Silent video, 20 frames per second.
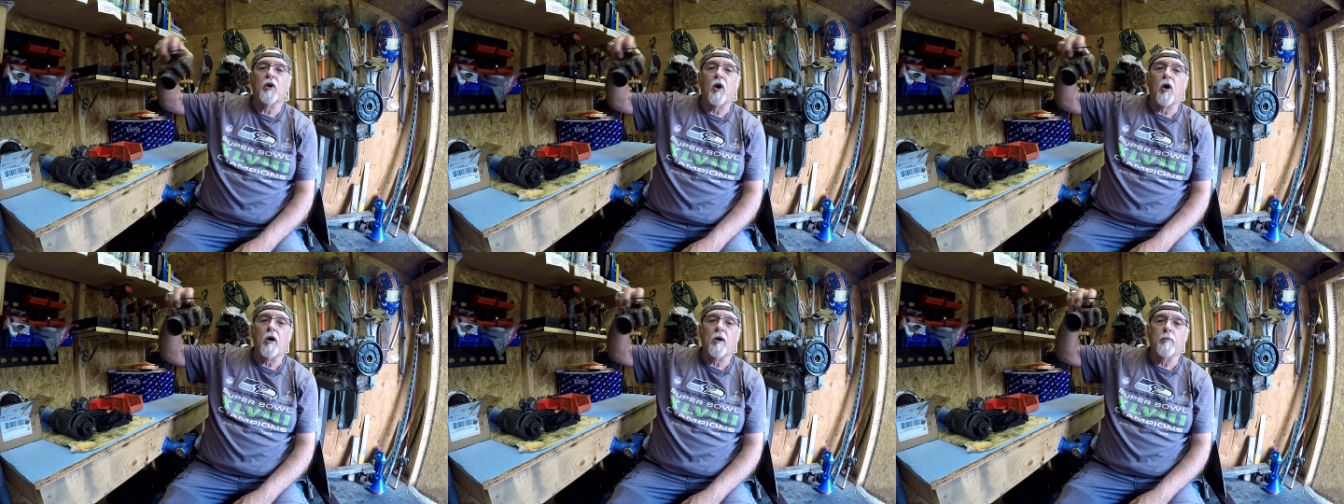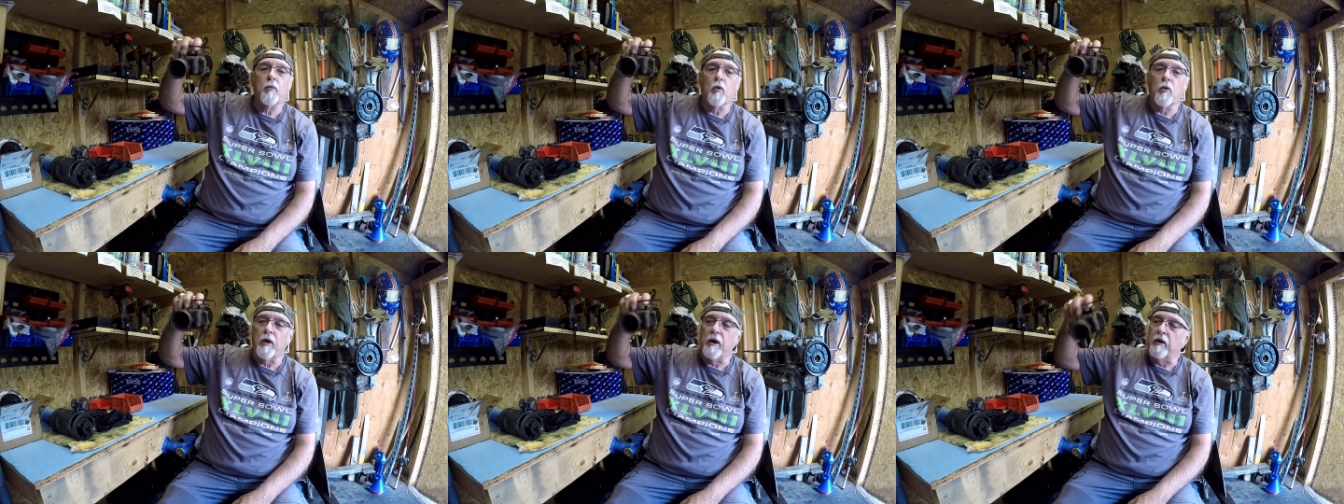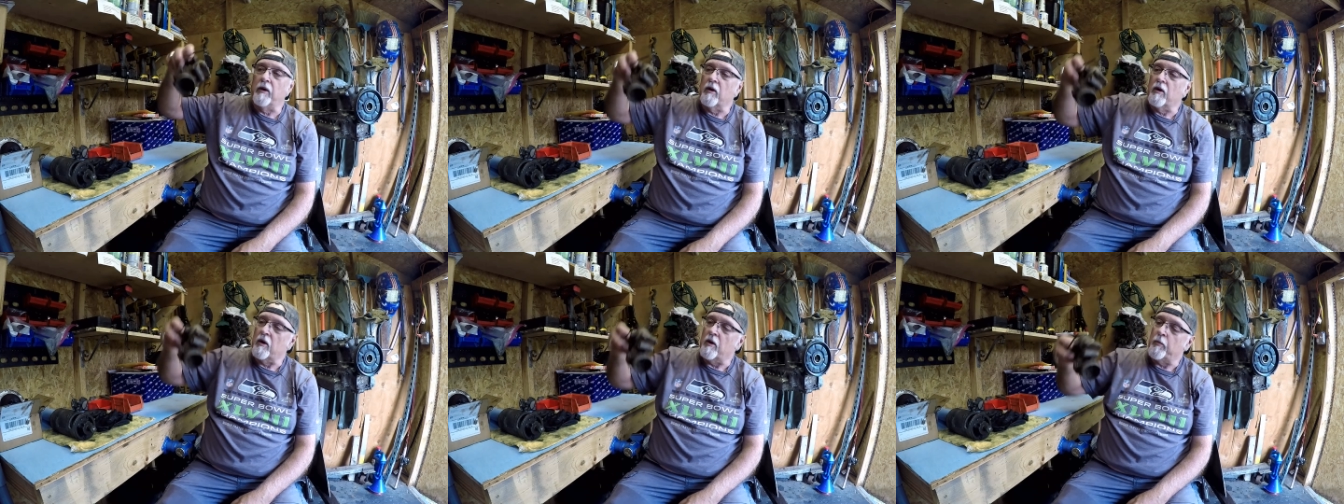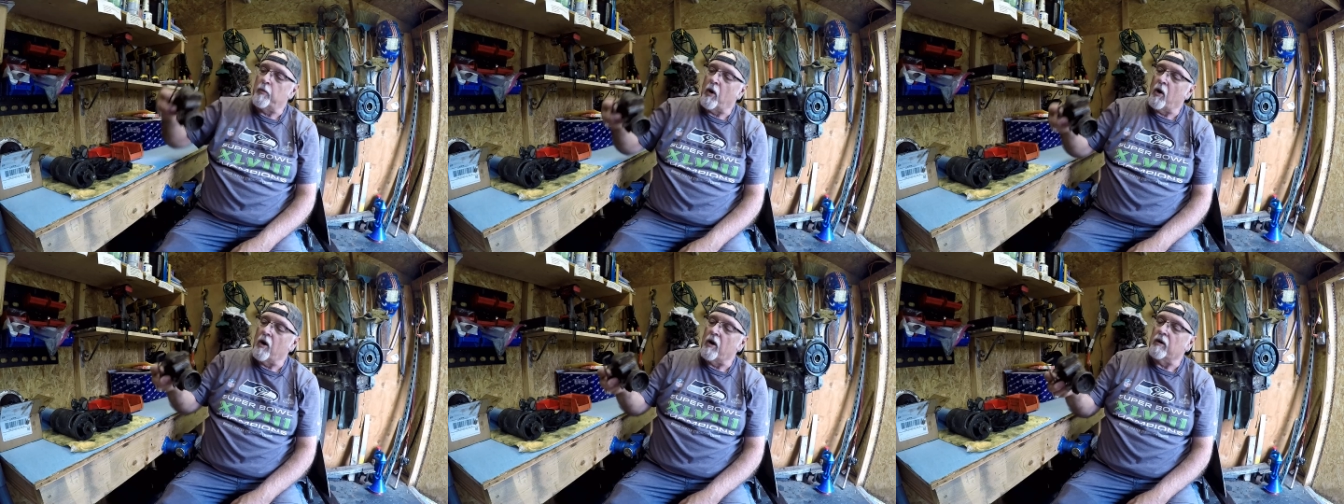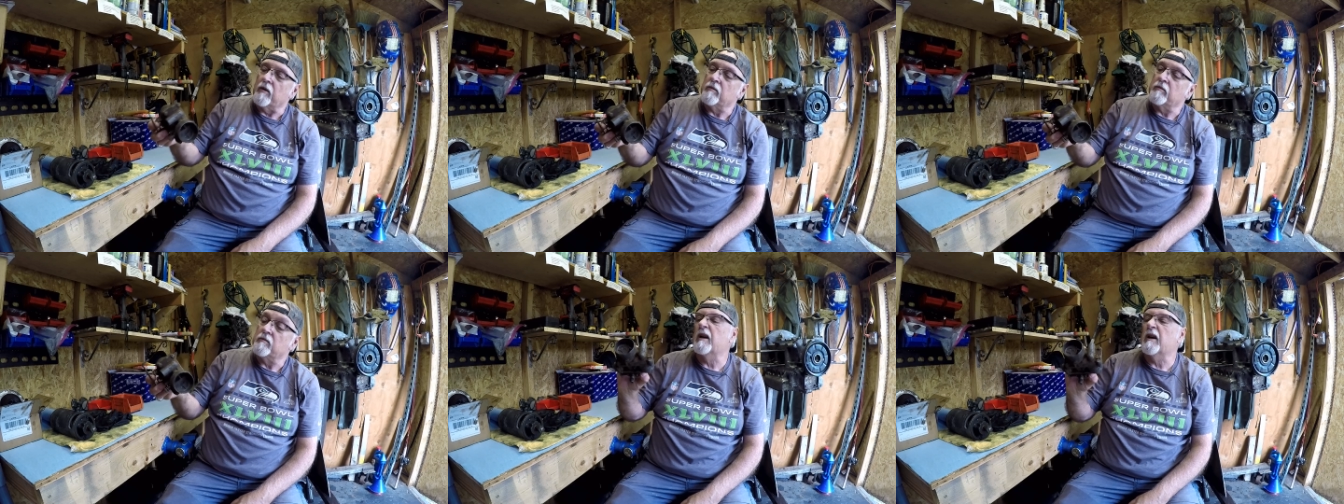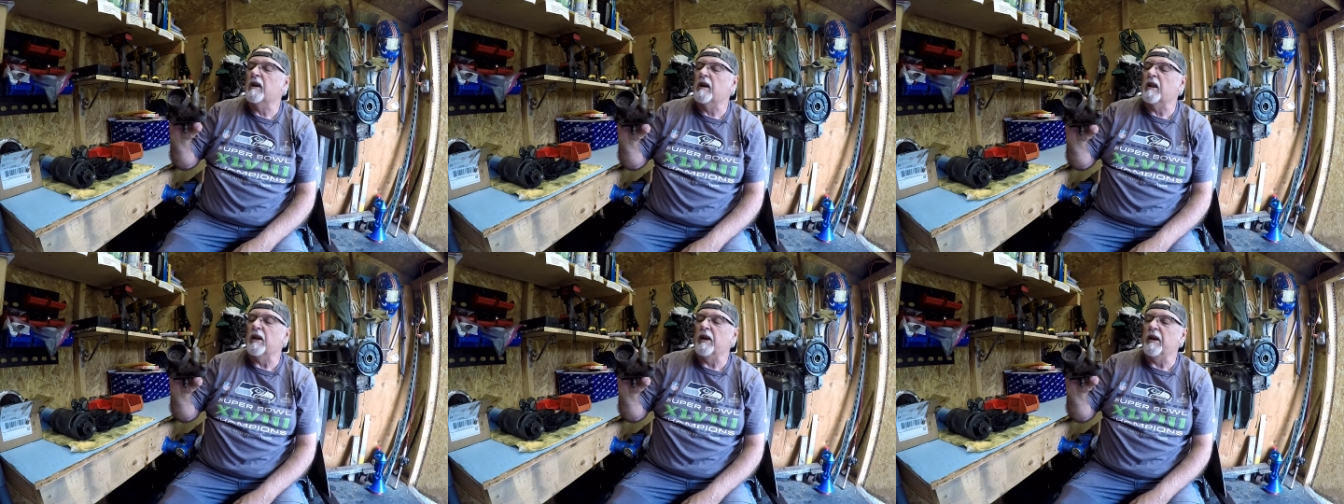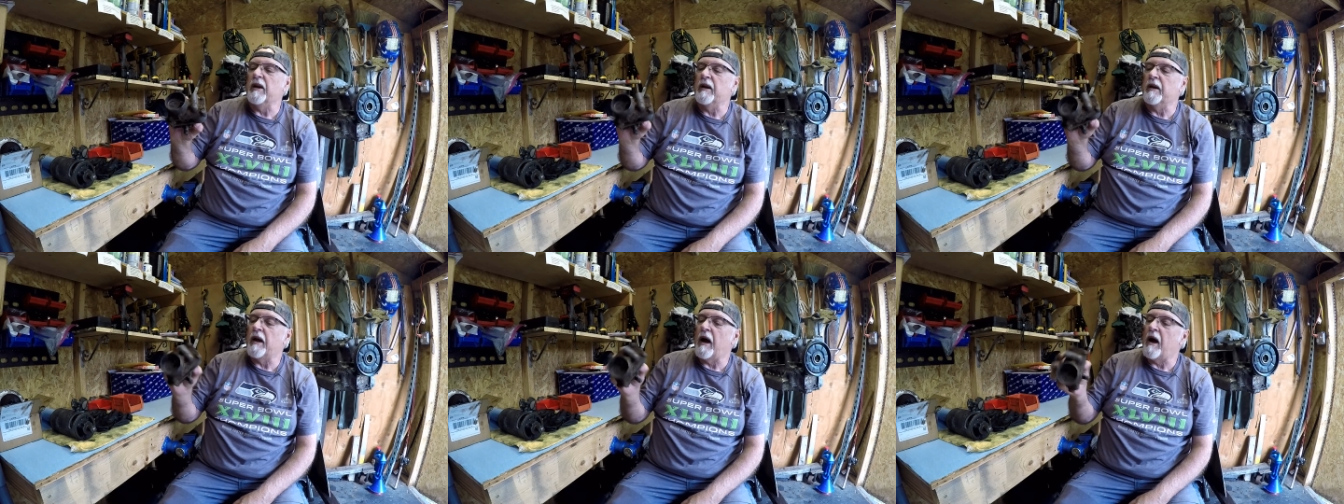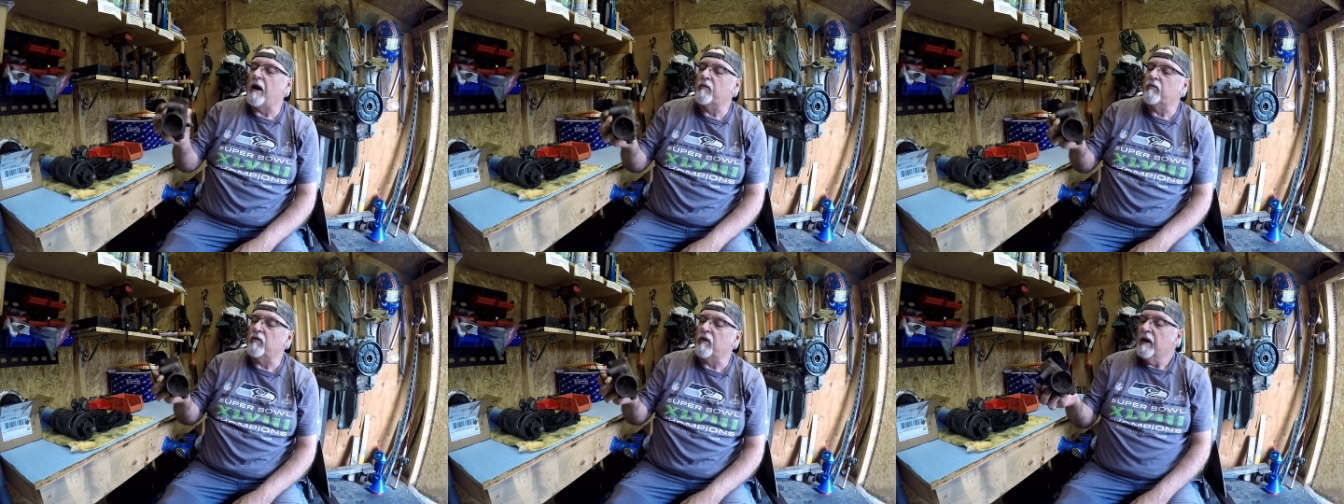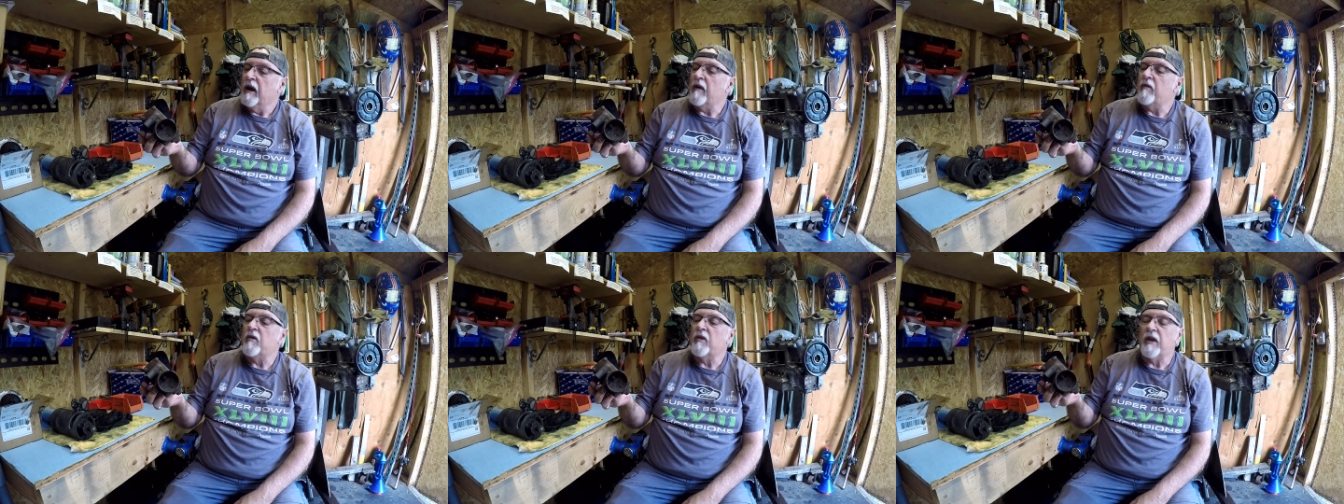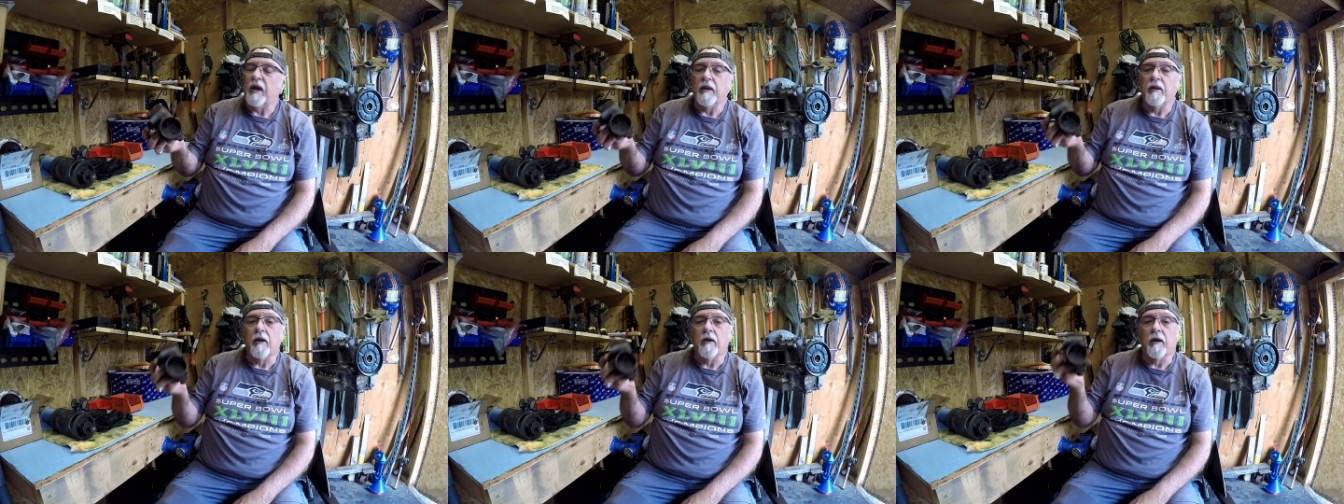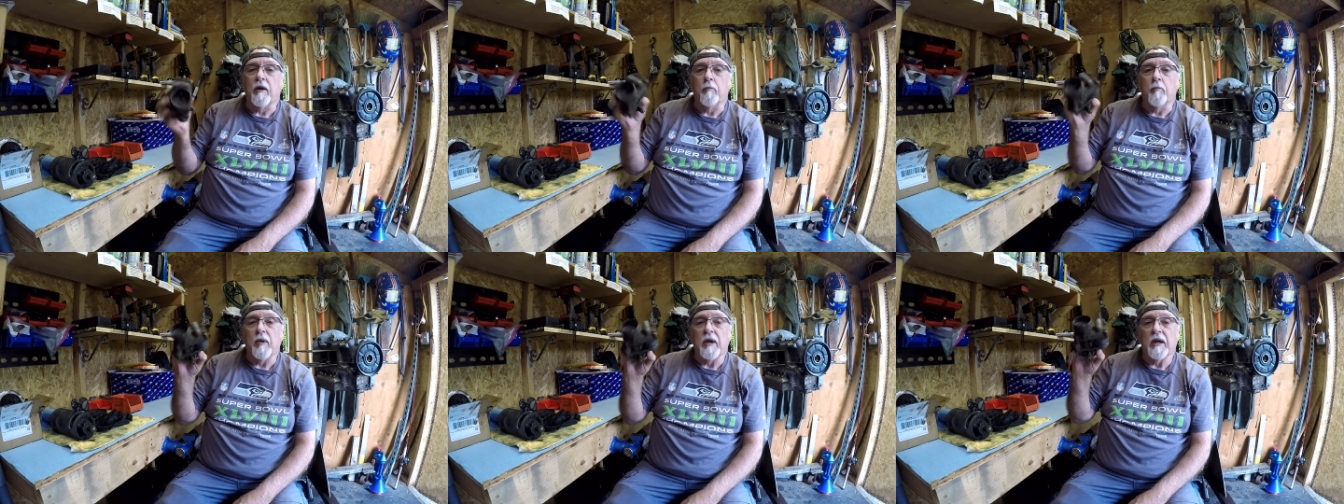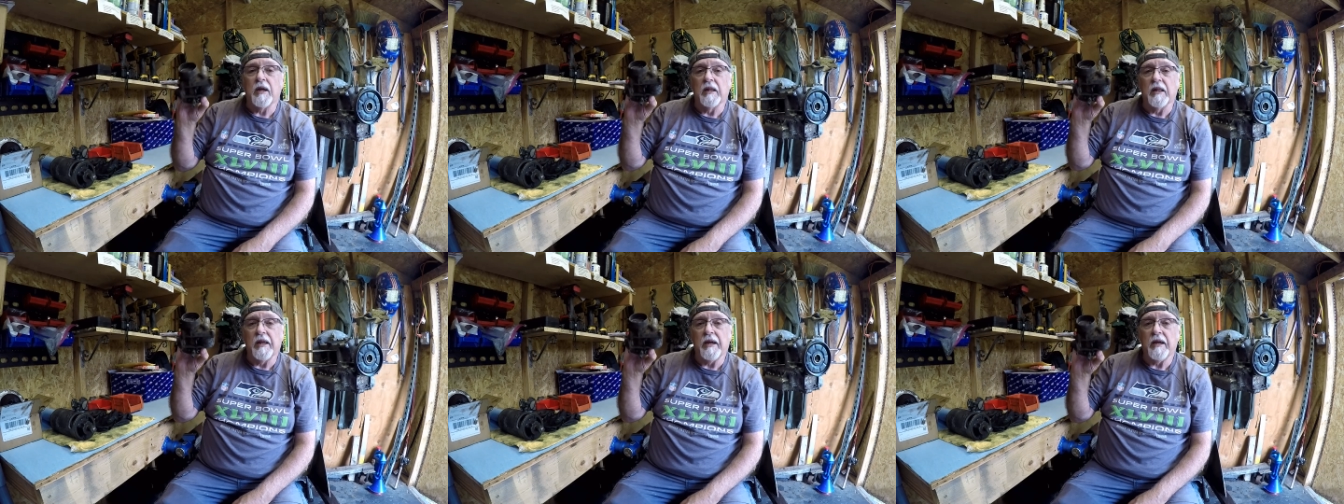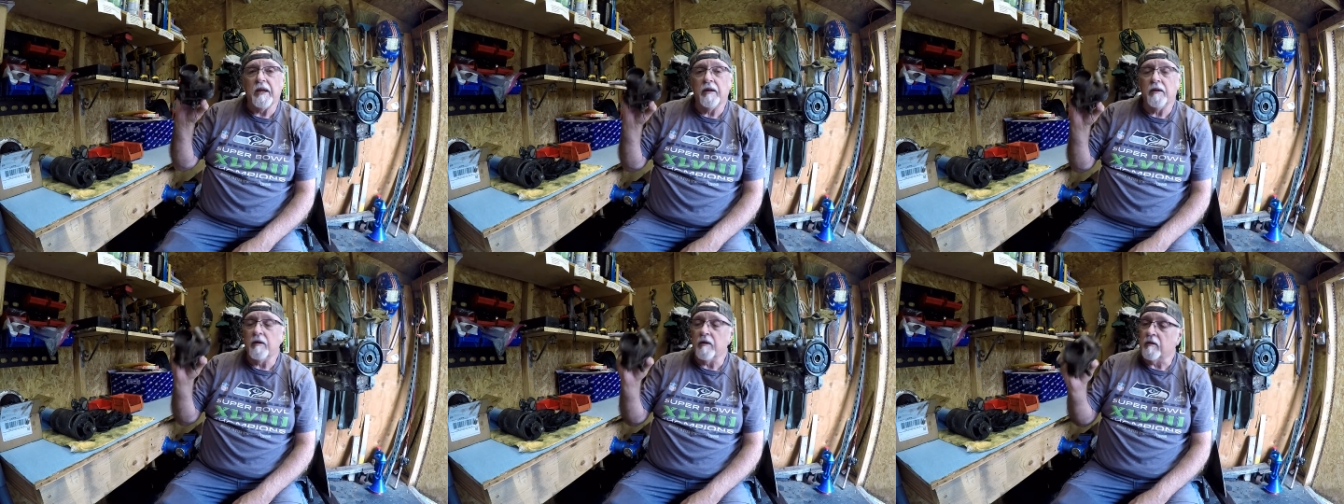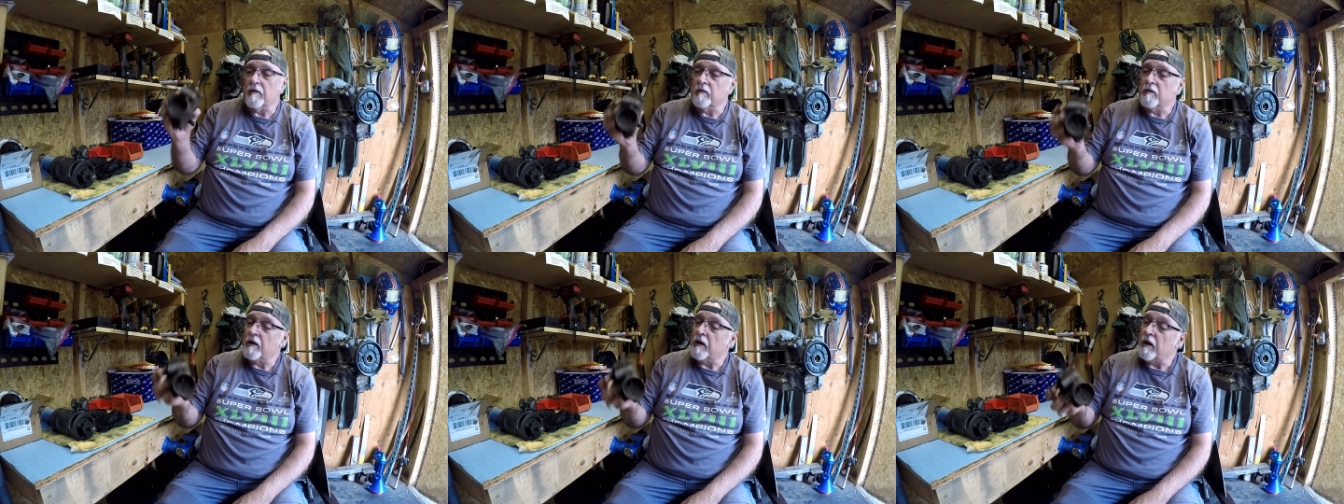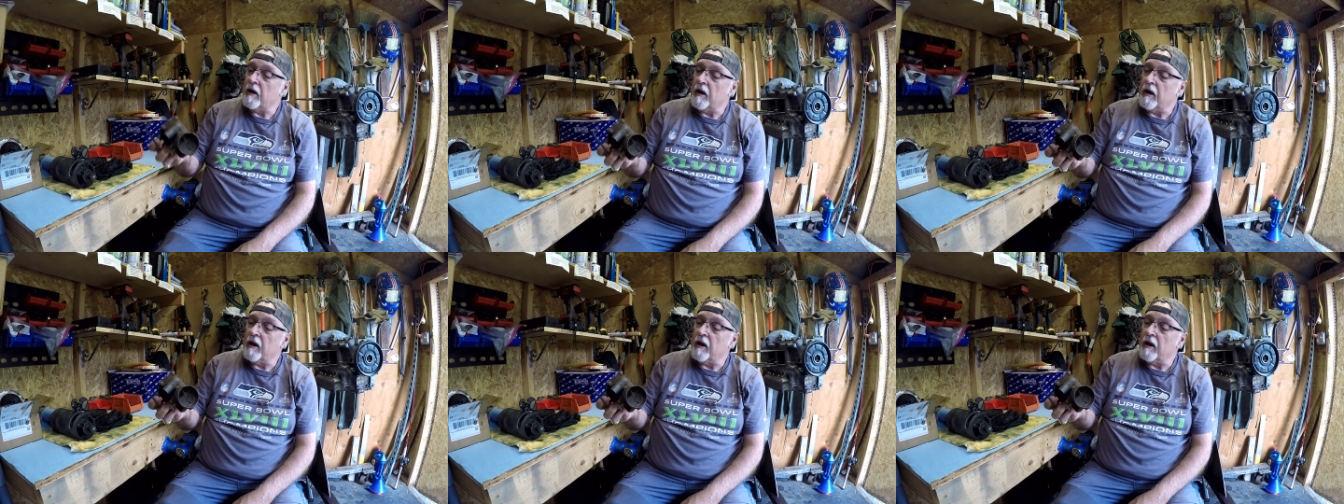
carburetor apart, cleaning out everything that can be cleaned, and